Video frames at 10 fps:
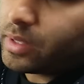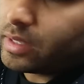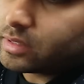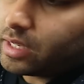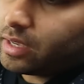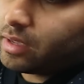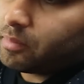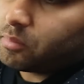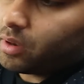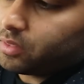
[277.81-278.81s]
is
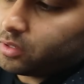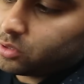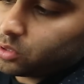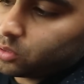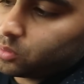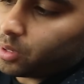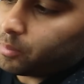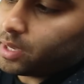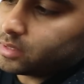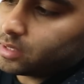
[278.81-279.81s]
here. Nothing too
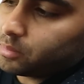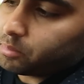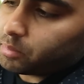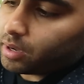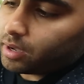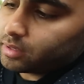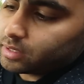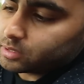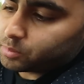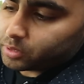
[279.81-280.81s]
amazing, but
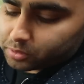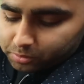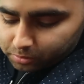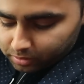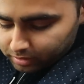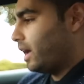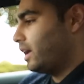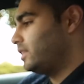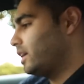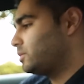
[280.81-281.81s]
it's pretty cool.
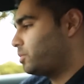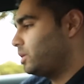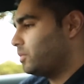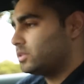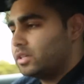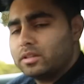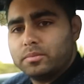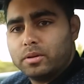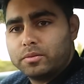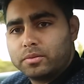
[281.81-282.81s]
And that's pretty much it at
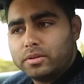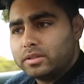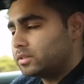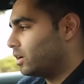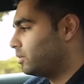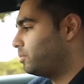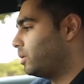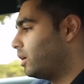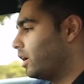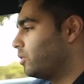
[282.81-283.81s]
the moment from the inside.
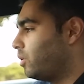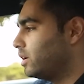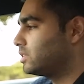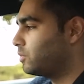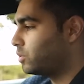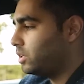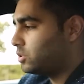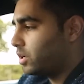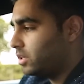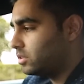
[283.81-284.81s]
But otherwise, they've really
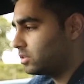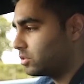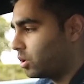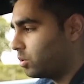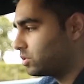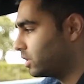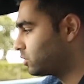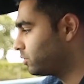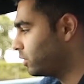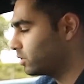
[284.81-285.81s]
changed this whole
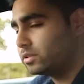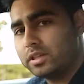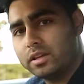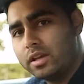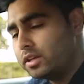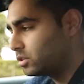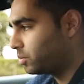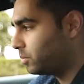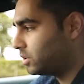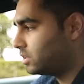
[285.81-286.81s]
central focus here. So
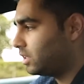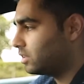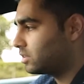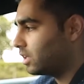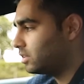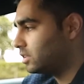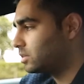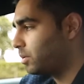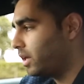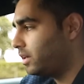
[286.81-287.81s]
when we see this
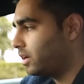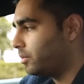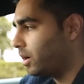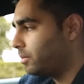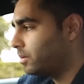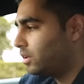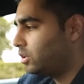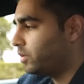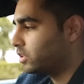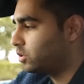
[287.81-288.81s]
display come up,
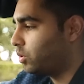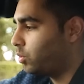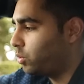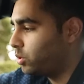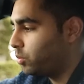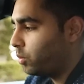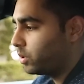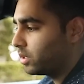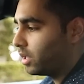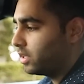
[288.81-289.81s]
you've actually got all your
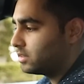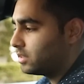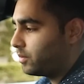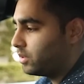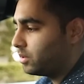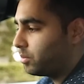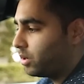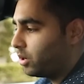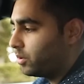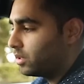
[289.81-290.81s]
warning lights and everything
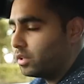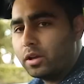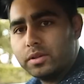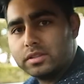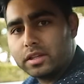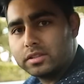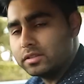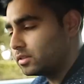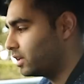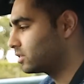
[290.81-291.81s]
below in the lower
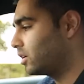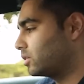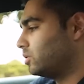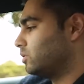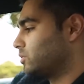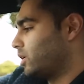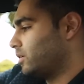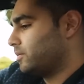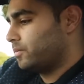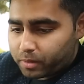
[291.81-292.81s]
section. So that's kind of cool as well.
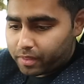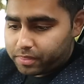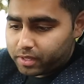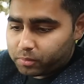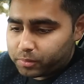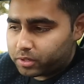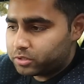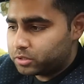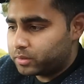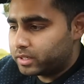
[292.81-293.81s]
I think what we're
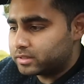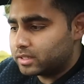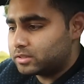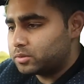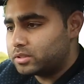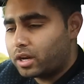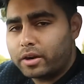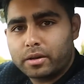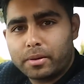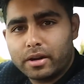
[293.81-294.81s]
going to do is do a
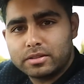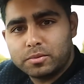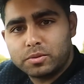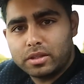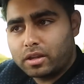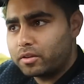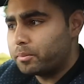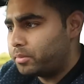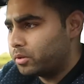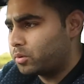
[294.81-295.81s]
direct comparison between kind of
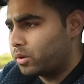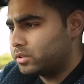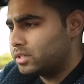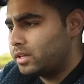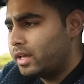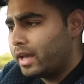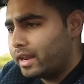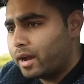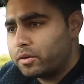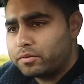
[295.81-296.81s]
the build quality
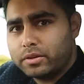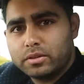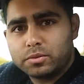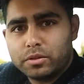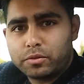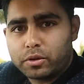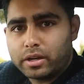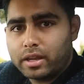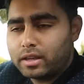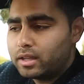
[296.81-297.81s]
and how it feels with the
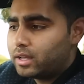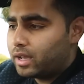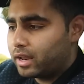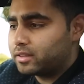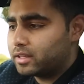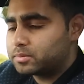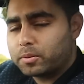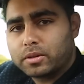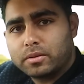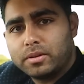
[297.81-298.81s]
488. I think that's
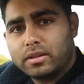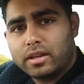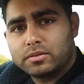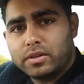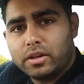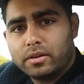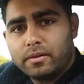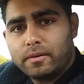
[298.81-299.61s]
probably going to be the next video.